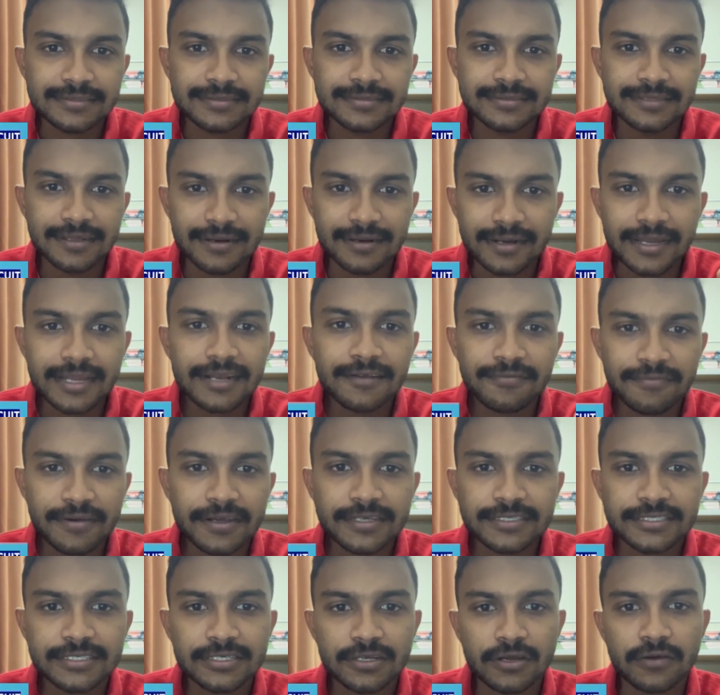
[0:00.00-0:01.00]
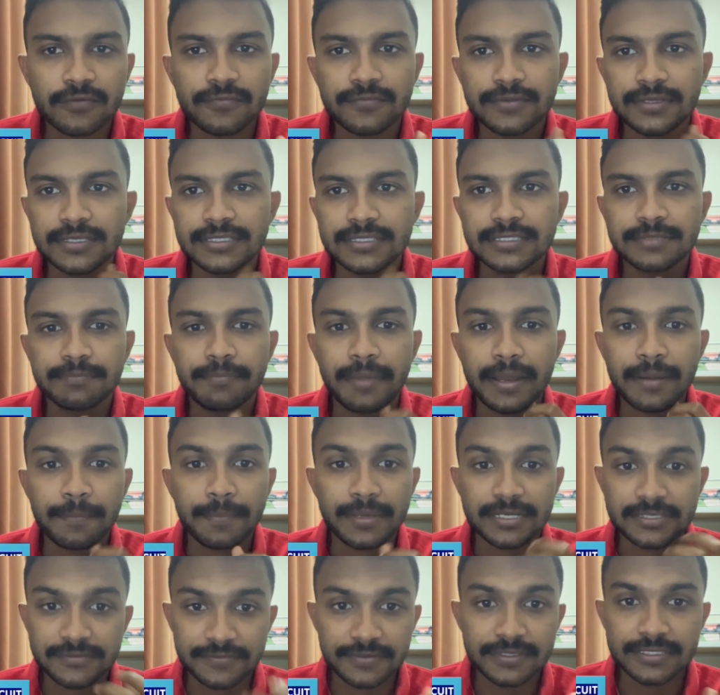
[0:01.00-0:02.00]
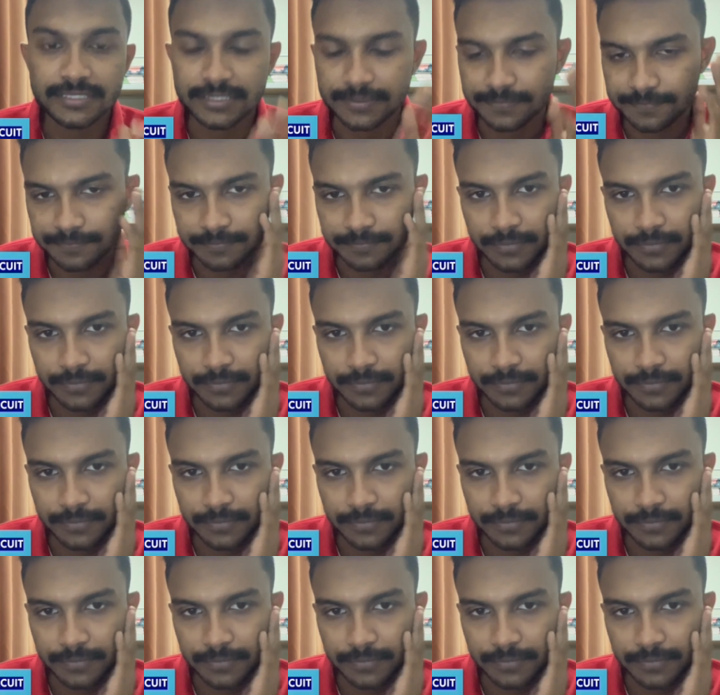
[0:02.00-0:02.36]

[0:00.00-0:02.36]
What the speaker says: the real function of this bandpass filter,